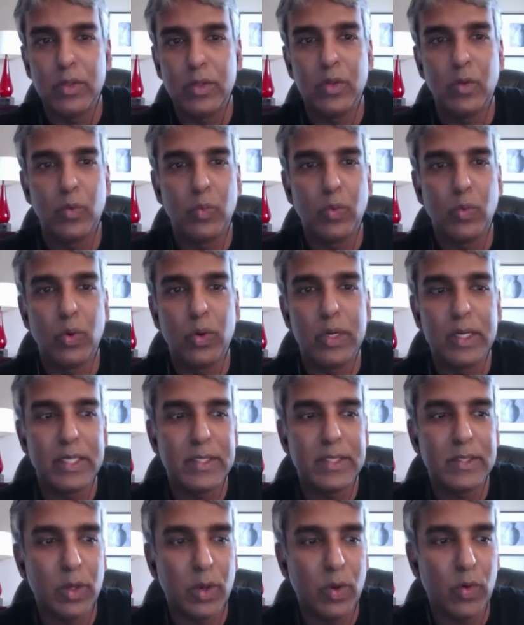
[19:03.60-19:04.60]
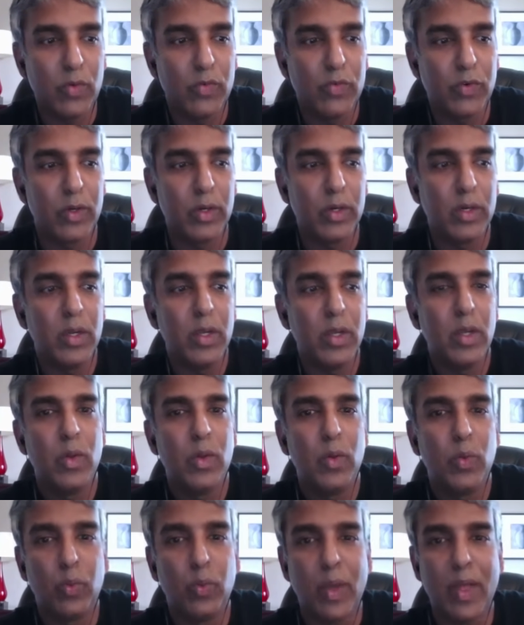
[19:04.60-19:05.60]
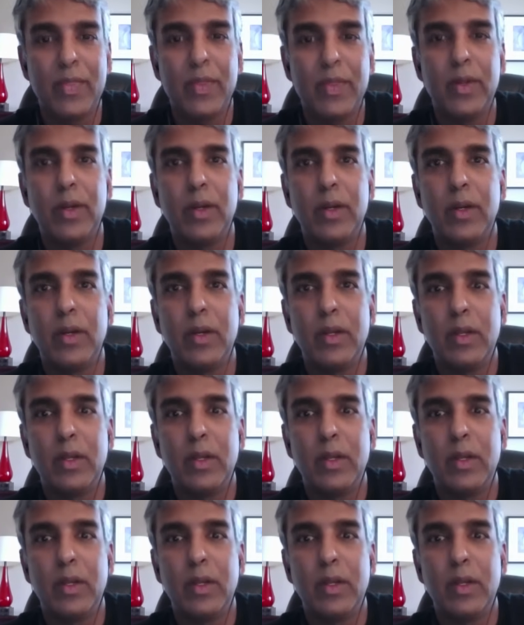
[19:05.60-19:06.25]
The war is over whether